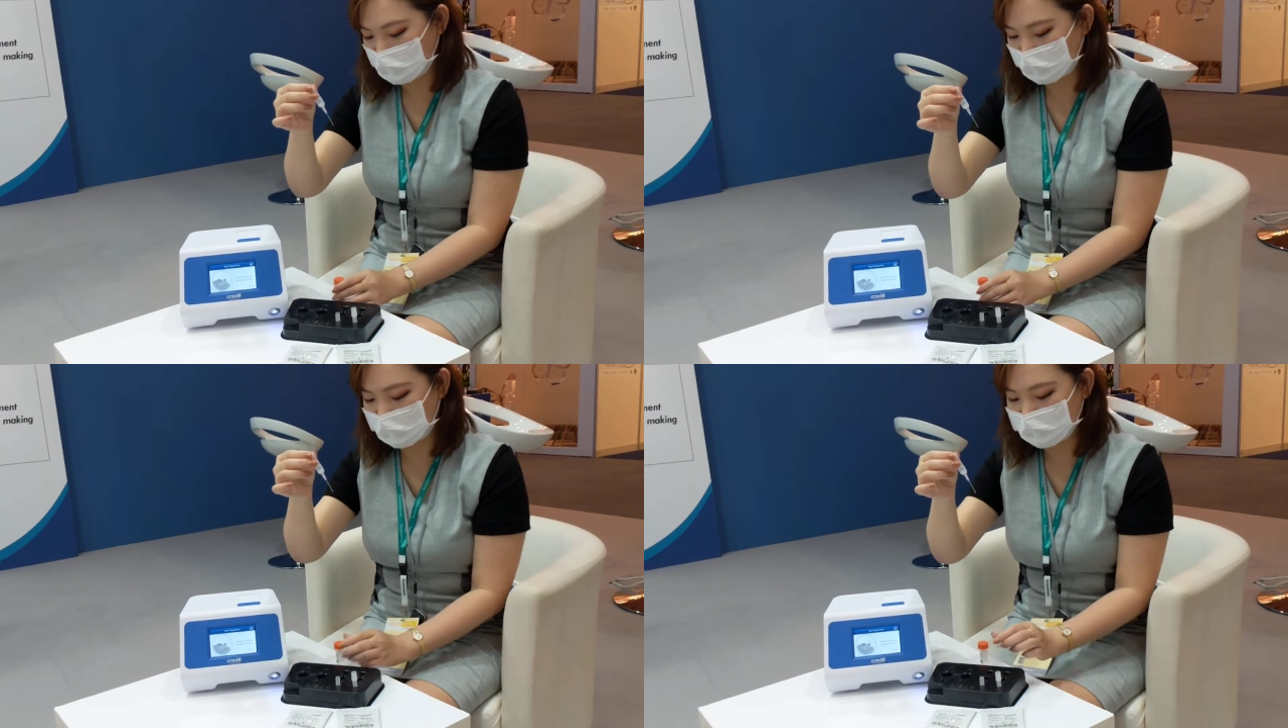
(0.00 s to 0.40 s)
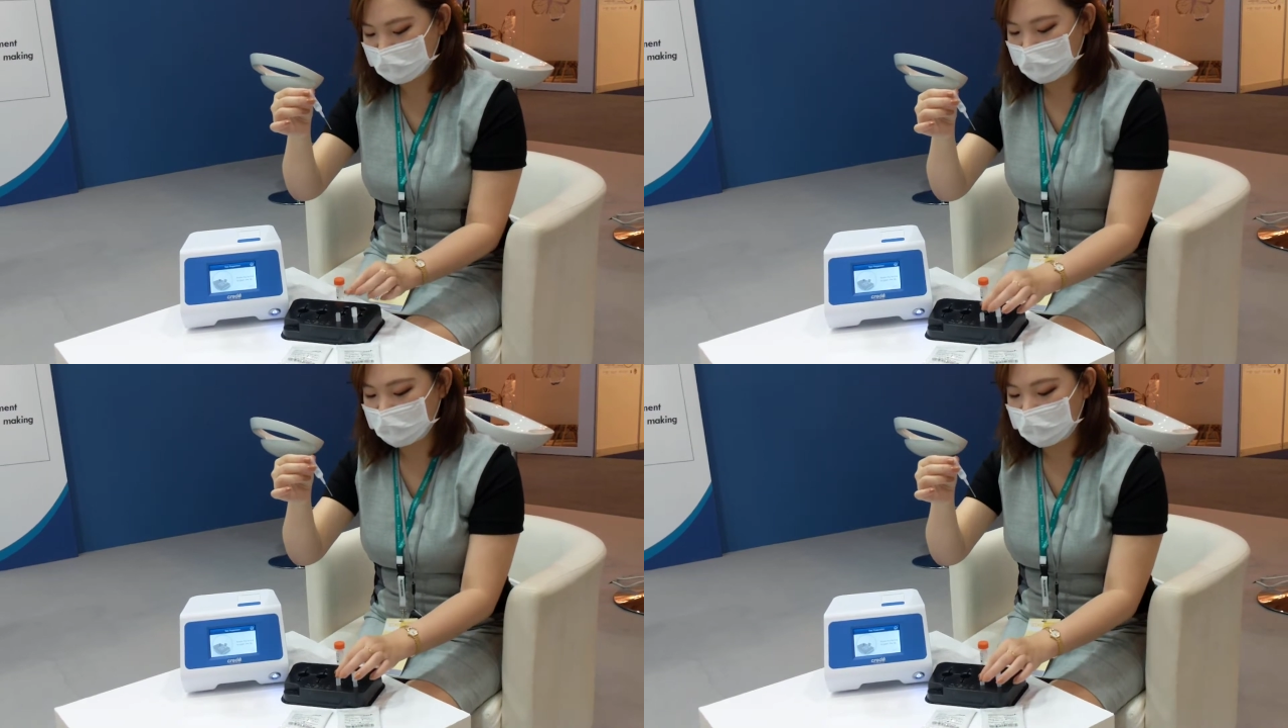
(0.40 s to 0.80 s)
Okay,
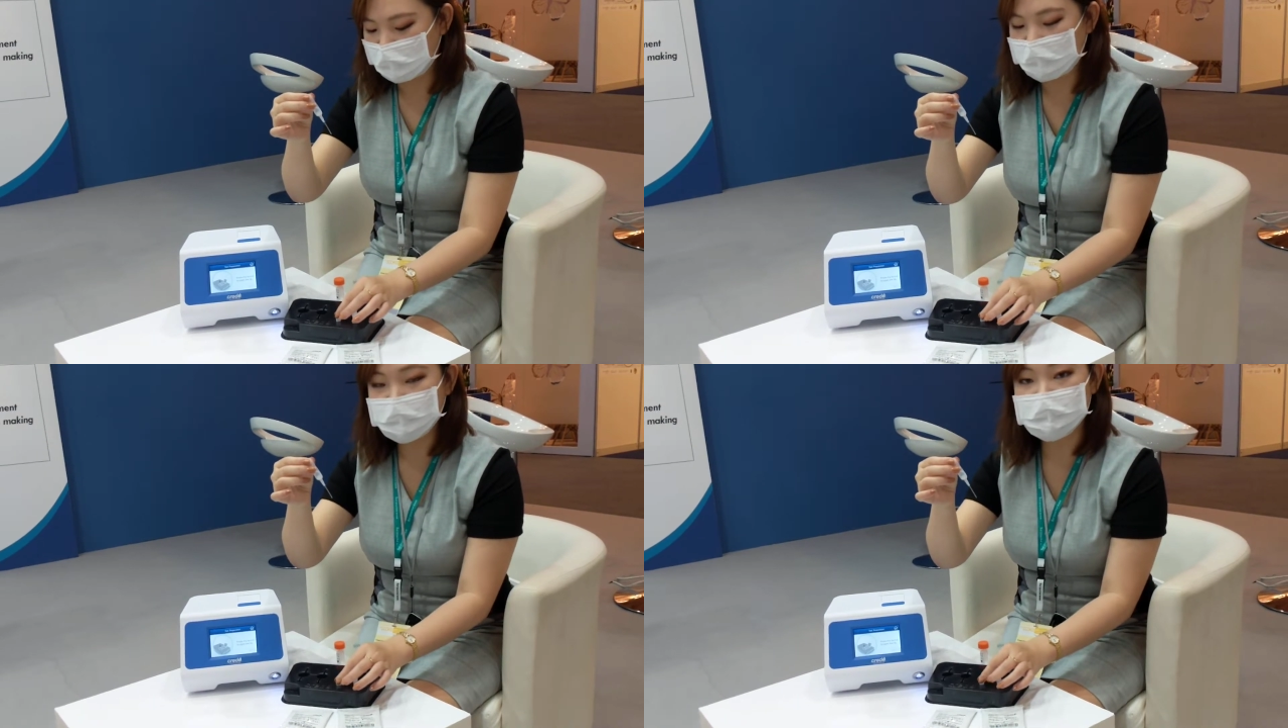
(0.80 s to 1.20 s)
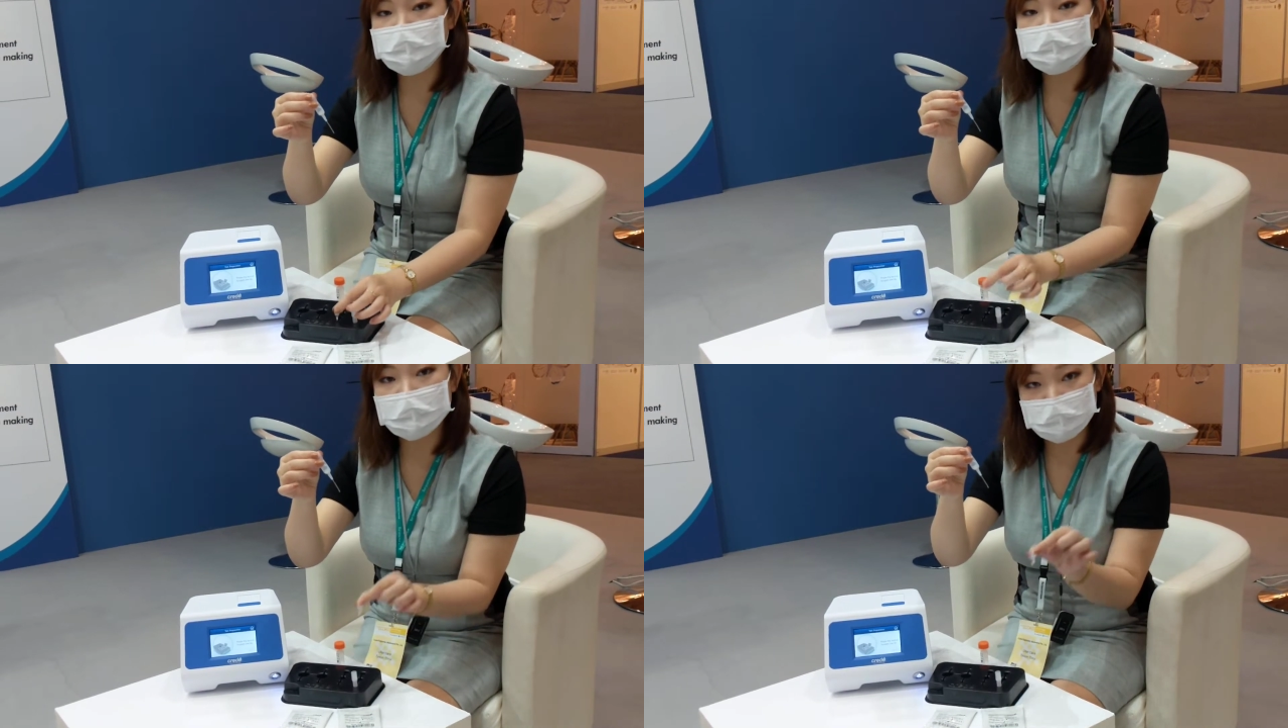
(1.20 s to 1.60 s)
and then just
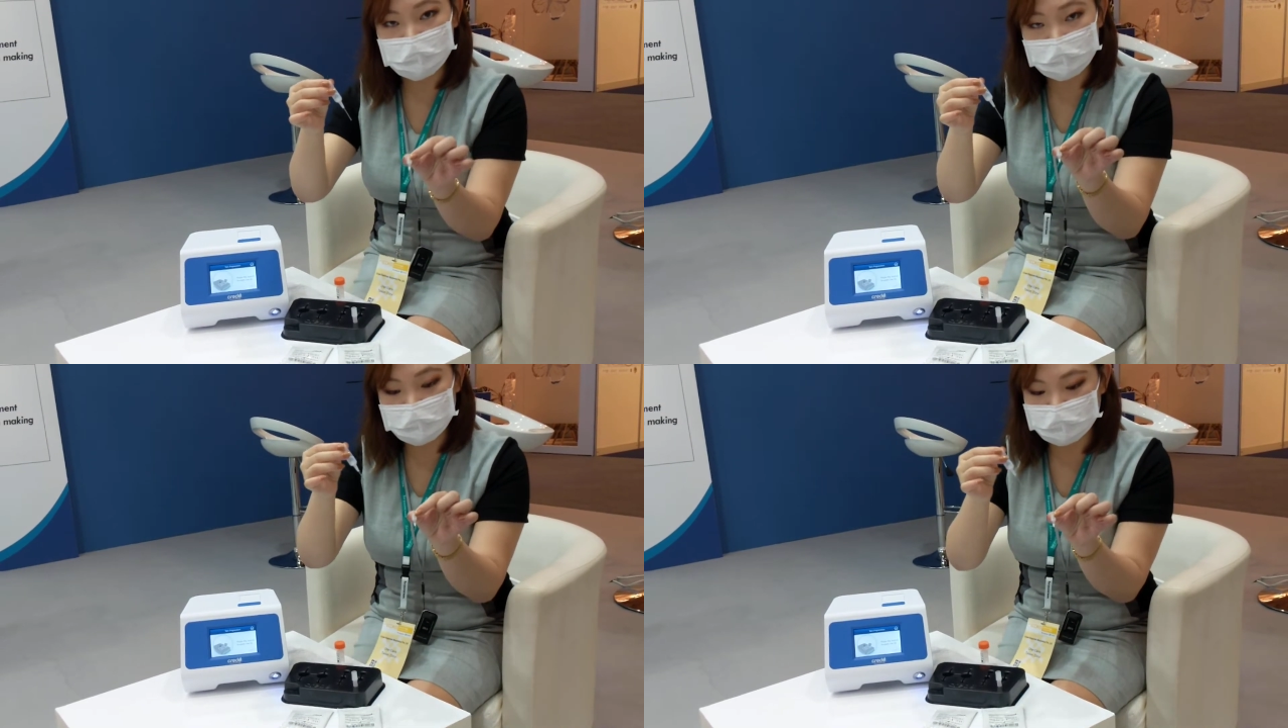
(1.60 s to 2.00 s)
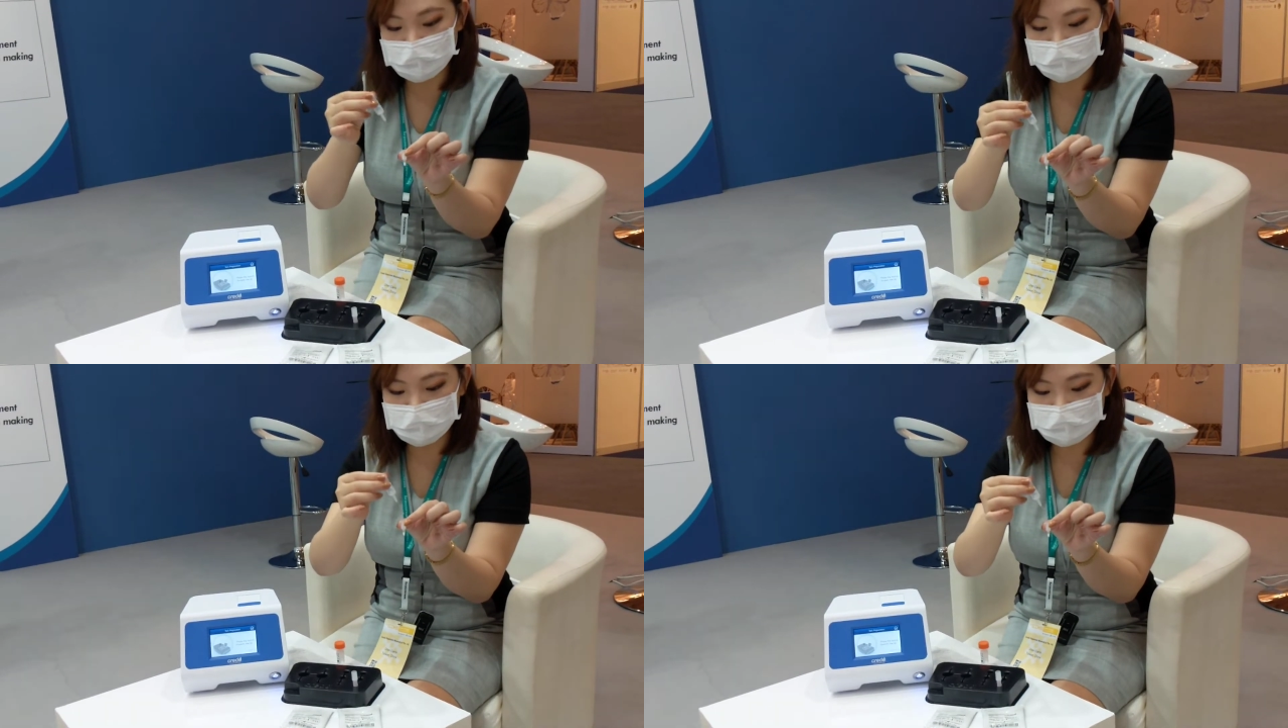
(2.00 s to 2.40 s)
put it into the tube.